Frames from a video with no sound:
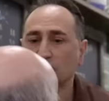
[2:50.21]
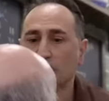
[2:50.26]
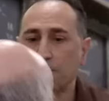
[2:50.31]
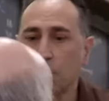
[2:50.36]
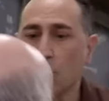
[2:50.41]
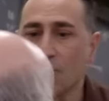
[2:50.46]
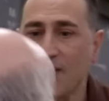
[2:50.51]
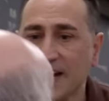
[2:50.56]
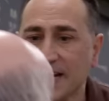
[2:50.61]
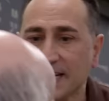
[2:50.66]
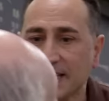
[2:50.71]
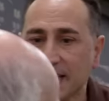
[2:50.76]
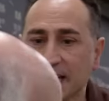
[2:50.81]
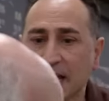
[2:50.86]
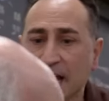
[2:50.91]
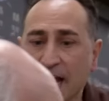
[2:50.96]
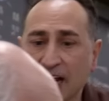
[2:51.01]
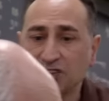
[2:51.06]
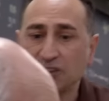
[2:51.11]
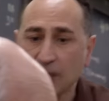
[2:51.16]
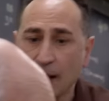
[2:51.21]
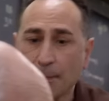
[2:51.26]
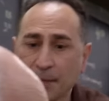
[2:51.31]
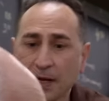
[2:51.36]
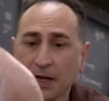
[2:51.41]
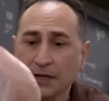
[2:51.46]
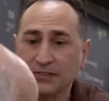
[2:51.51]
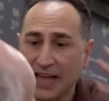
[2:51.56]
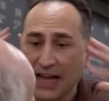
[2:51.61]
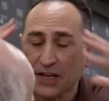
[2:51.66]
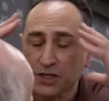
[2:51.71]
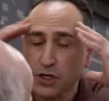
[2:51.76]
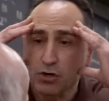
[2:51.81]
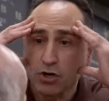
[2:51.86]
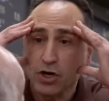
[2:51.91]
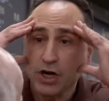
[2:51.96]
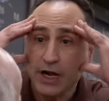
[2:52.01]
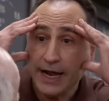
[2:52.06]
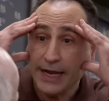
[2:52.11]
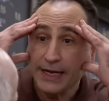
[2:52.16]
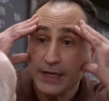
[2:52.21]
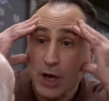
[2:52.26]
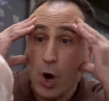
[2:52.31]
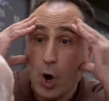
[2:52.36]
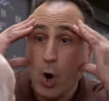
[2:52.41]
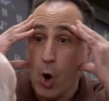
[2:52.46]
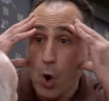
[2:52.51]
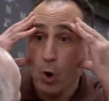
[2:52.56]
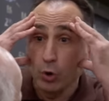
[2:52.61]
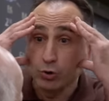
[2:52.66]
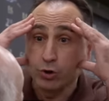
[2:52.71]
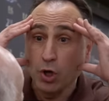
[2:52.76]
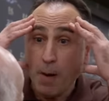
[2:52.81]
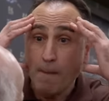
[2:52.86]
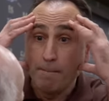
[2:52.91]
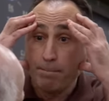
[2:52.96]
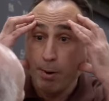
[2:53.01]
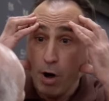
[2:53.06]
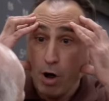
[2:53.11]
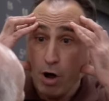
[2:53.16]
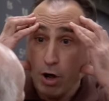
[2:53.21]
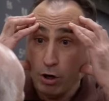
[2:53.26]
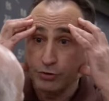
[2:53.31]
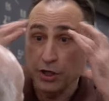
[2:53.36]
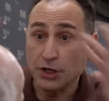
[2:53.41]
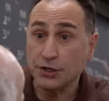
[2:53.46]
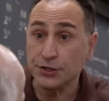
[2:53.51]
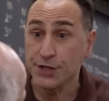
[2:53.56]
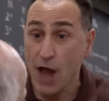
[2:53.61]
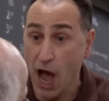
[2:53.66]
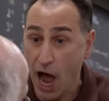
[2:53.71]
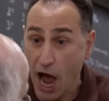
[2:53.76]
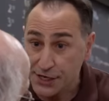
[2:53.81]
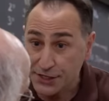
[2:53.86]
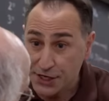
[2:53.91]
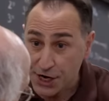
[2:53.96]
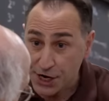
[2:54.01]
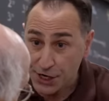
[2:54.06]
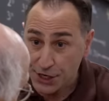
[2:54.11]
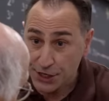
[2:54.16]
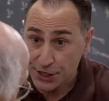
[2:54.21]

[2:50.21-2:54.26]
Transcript: doesn't prove anything except that you're an old, bald nut.